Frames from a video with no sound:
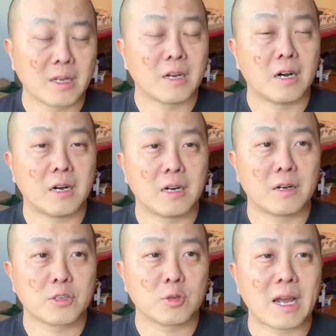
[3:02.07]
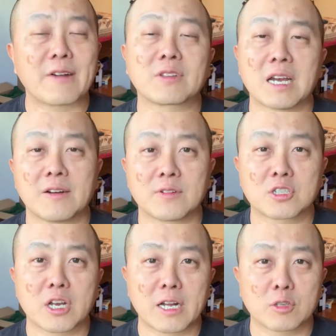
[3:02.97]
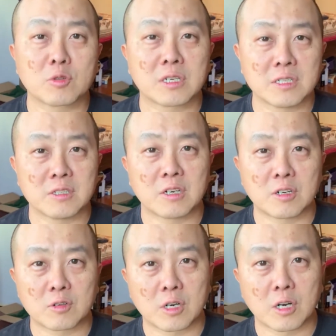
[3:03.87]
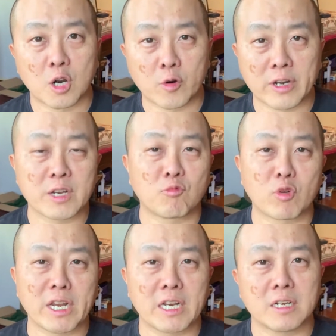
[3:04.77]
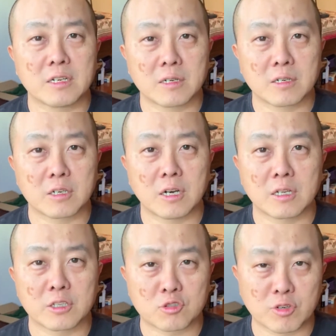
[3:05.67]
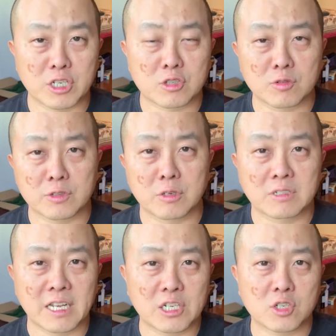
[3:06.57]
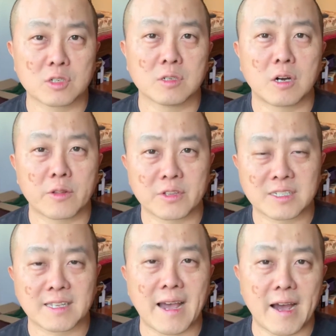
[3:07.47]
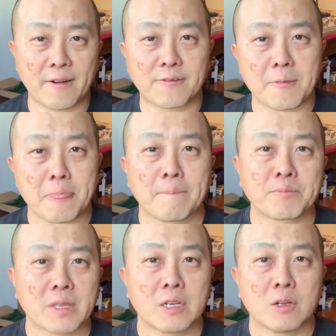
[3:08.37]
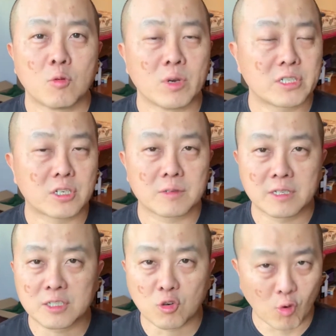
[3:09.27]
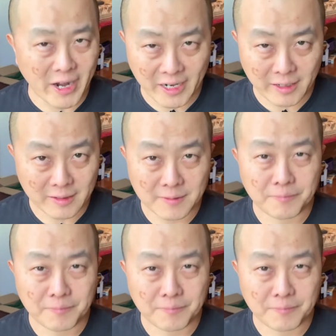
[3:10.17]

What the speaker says: you have to have a child who can already read the traditional notation on the staff, which is great.